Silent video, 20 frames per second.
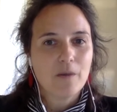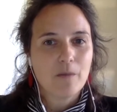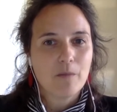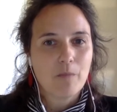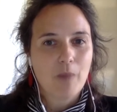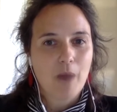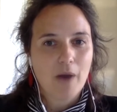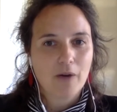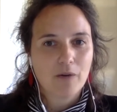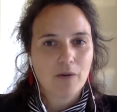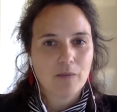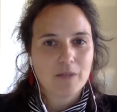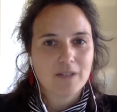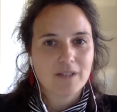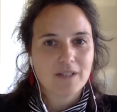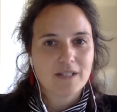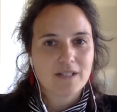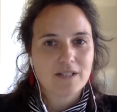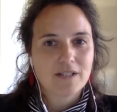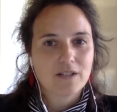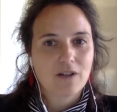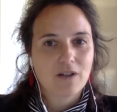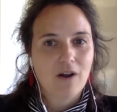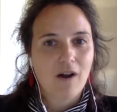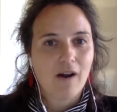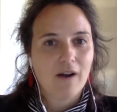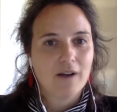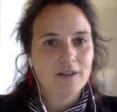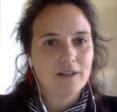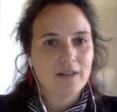modern Middle East
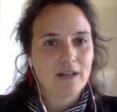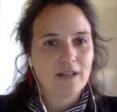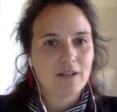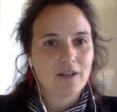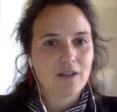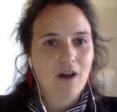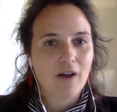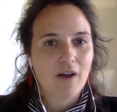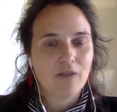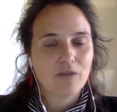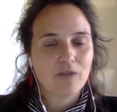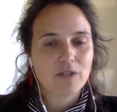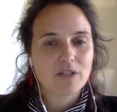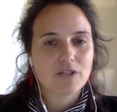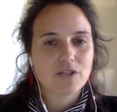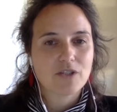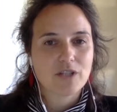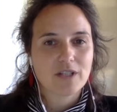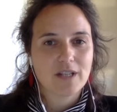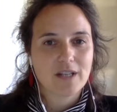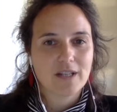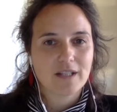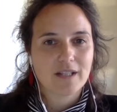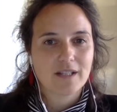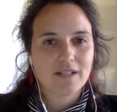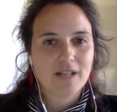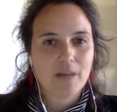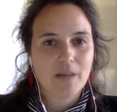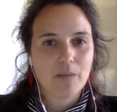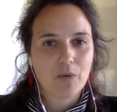law, and law and religion in
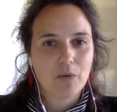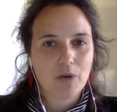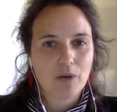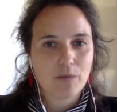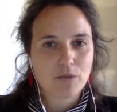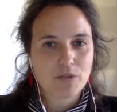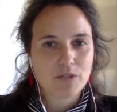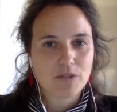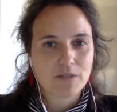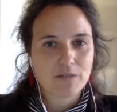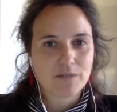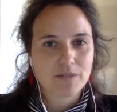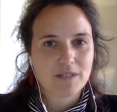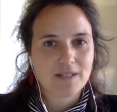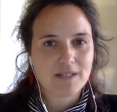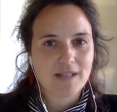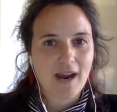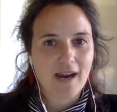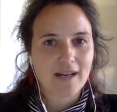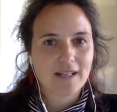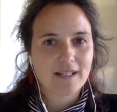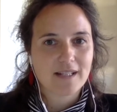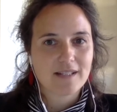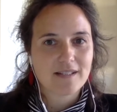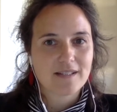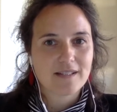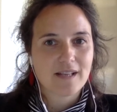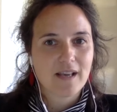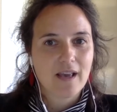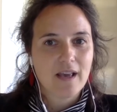contemporary Muslim
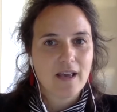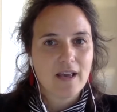societies.